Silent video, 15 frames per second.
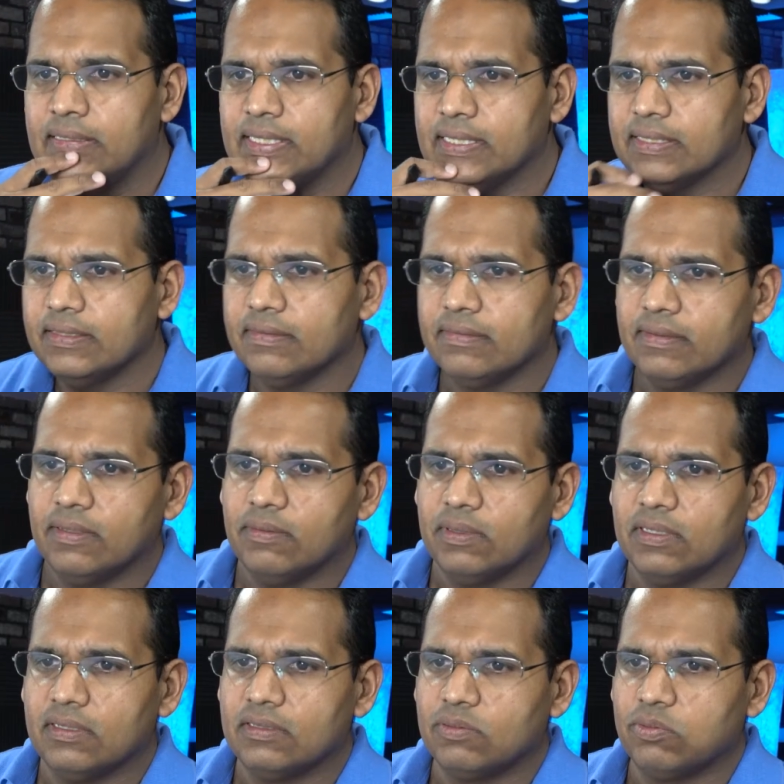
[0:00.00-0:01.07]
All right, what
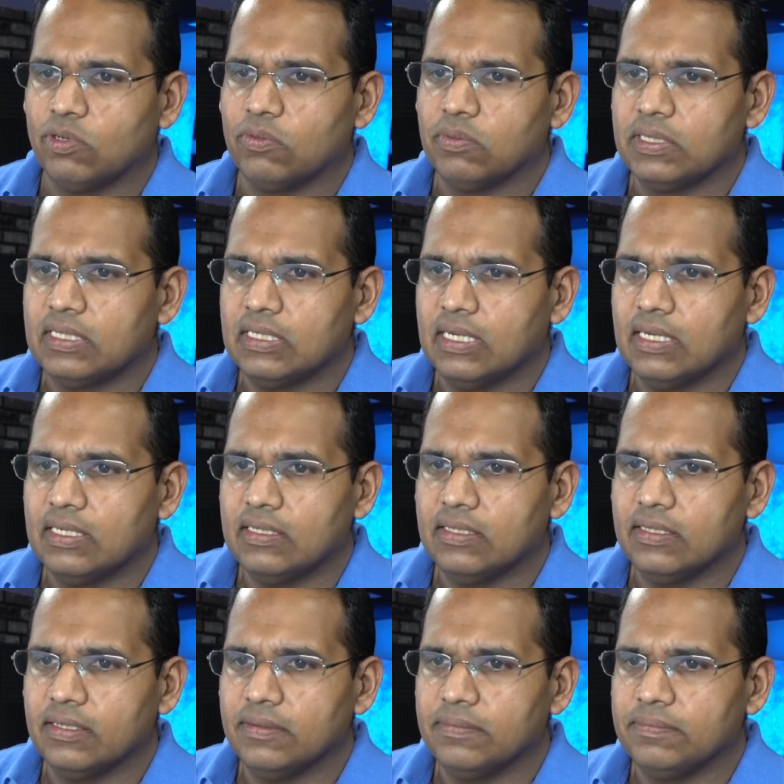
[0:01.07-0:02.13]
else more we got here?